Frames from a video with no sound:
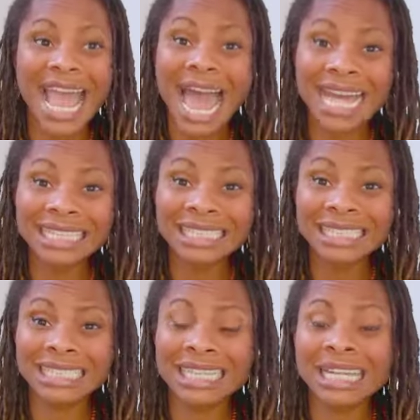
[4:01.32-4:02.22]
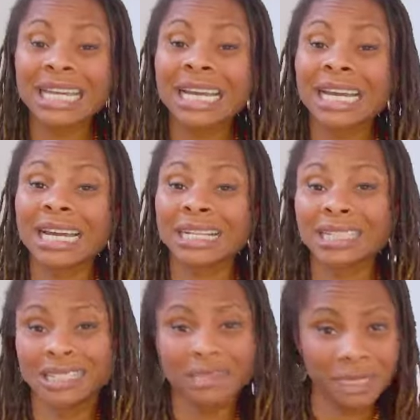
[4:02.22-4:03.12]
And
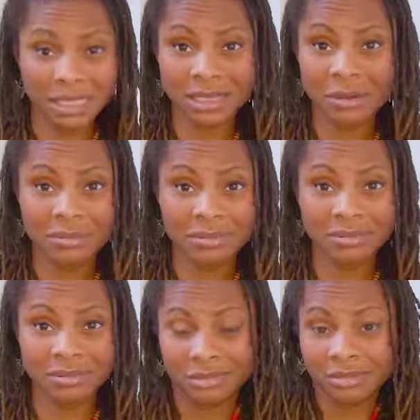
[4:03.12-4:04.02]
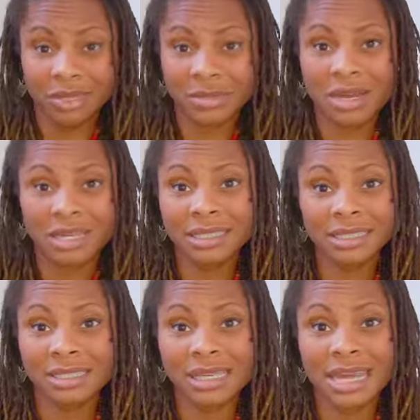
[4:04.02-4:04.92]
I messed up, to be honest.